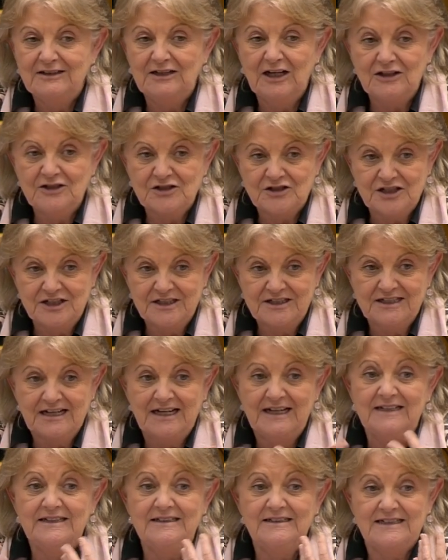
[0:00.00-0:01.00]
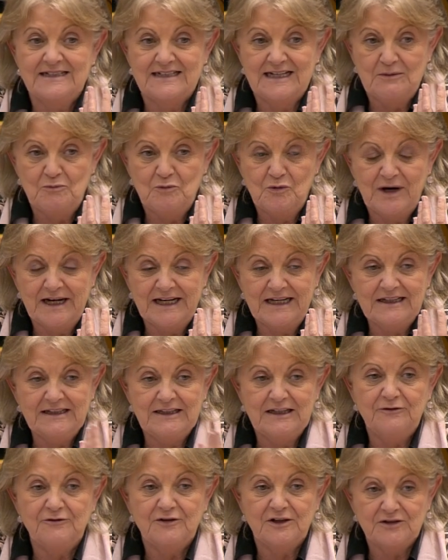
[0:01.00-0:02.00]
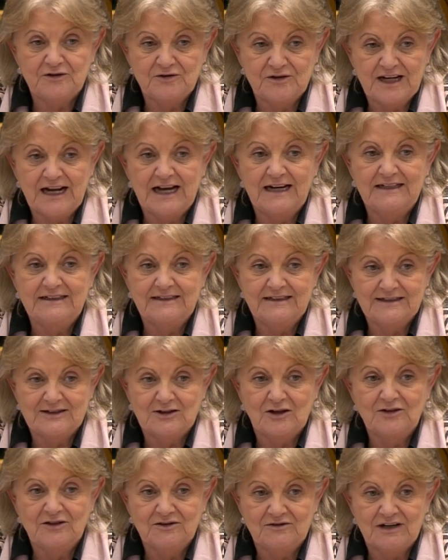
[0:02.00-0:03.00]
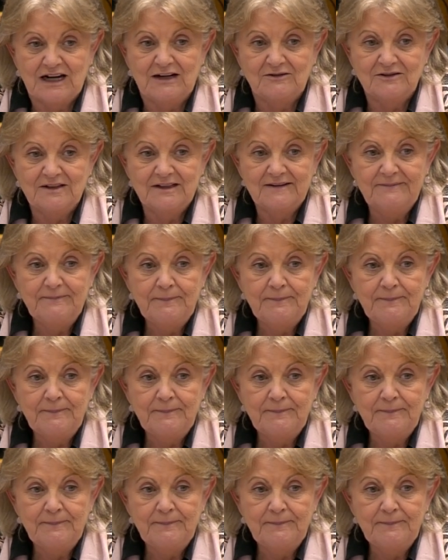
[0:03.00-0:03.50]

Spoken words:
touches in the same way different realities on the ground.